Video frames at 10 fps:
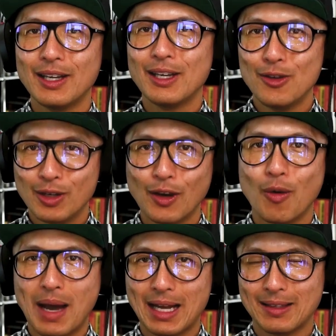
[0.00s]
you can go
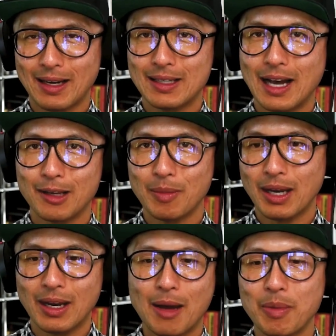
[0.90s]
back to that document and
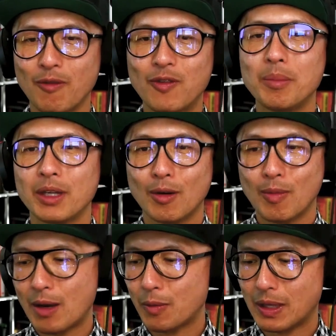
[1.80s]
not be fumbling
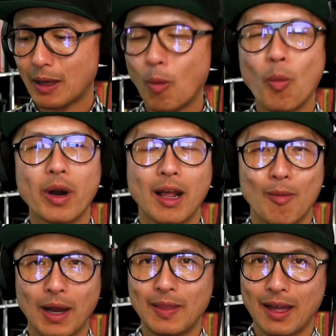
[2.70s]
around with like, where did I
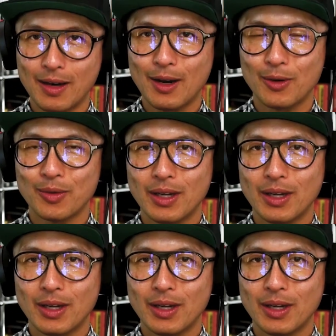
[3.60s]
write that note?